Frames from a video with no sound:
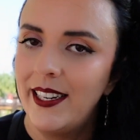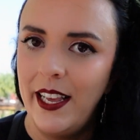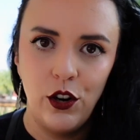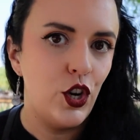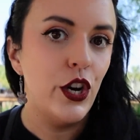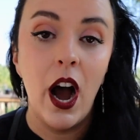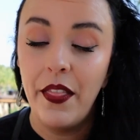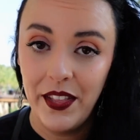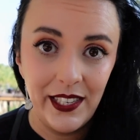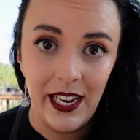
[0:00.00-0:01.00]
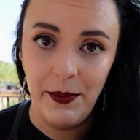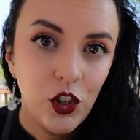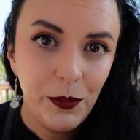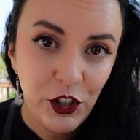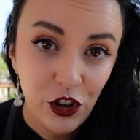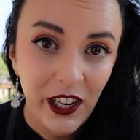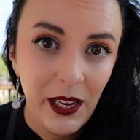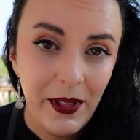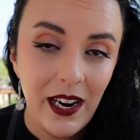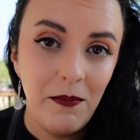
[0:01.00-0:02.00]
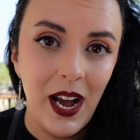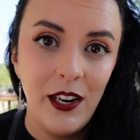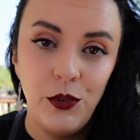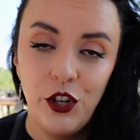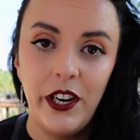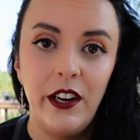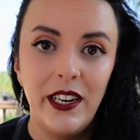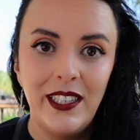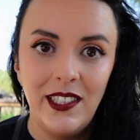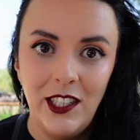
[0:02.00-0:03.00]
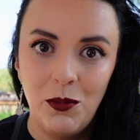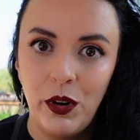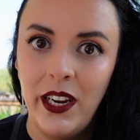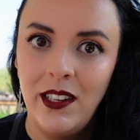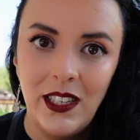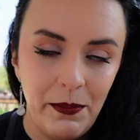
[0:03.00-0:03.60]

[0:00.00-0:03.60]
They are not the same. So be sure to keep that in mind when you're here at Disney Springs,